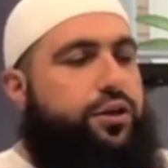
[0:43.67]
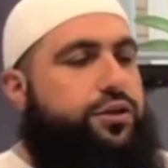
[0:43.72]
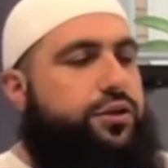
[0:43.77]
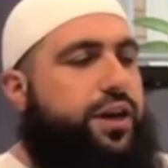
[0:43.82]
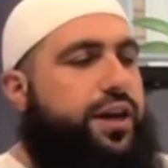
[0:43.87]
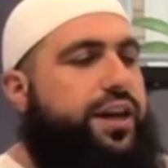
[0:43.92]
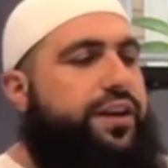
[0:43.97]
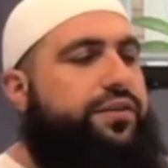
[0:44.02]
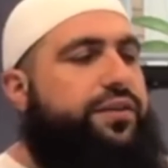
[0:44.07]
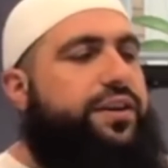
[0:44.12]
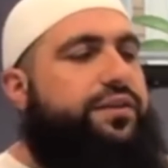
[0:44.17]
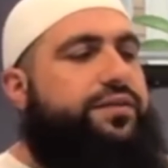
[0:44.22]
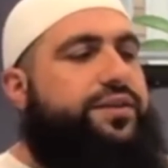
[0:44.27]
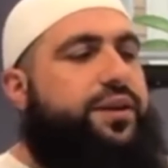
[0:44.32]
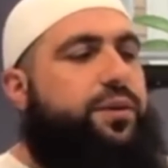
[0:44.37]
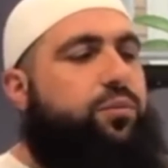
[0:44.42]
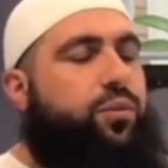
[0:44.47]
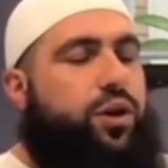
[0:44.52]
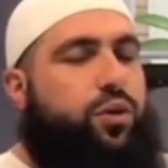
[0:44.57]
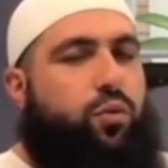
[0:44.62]
So even if
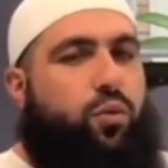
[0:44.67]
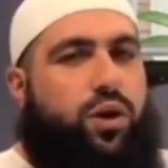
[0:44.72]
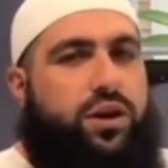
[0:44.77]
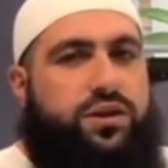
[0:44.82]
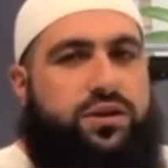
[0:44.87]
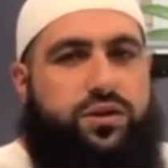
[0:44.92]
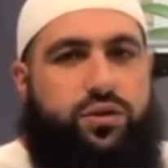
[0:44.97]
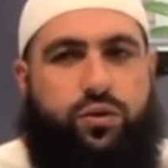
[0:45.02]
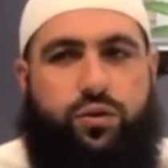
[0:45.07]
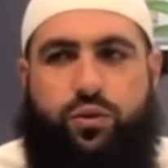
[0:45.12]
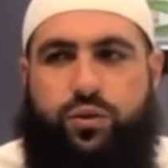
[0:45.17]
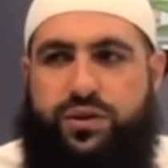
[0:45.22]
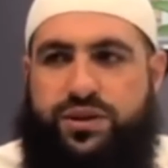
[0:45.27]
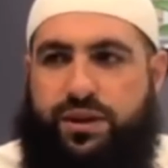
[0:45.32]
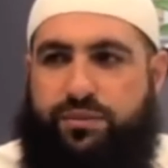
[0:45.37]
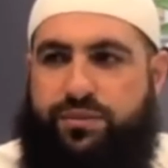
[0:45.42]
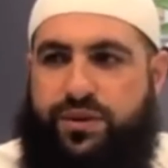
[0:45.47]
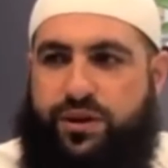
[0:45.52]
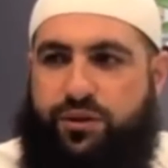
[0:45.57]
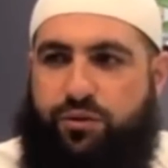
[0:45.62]
someone wants to do
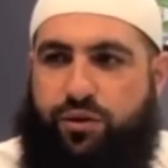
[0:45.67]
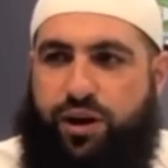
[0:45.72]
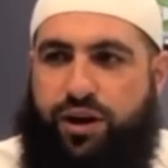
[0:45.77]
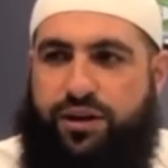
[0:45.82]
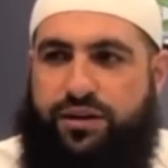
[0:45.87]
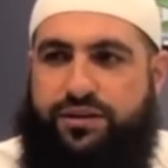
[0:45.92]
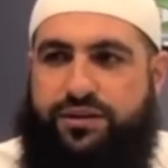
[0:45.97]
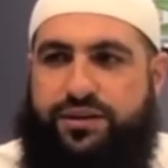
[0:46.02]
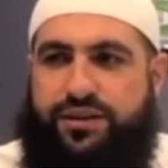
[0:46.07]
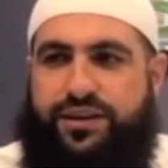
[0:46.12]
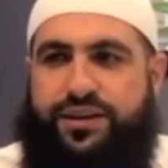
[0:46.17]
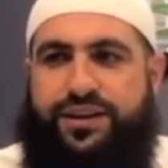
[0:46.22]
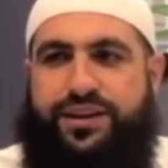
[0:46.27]
something wrong,